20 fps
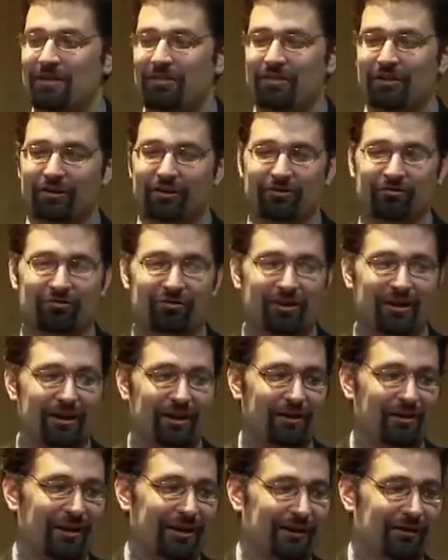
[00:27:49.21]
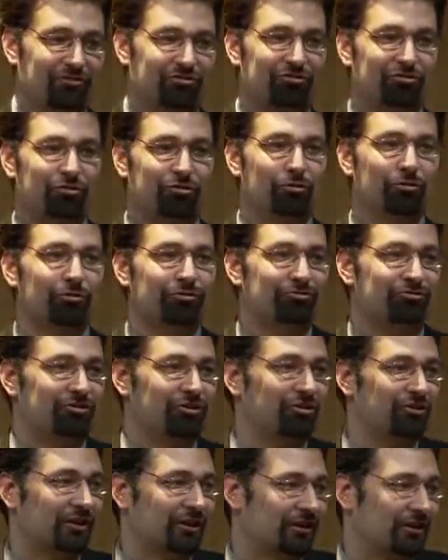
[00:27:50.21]
there's like a school
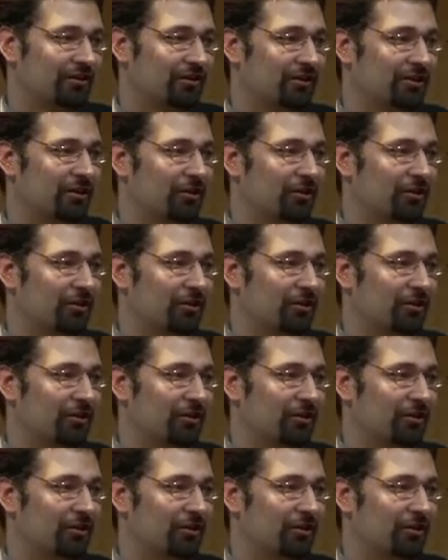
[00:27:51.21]
shooting,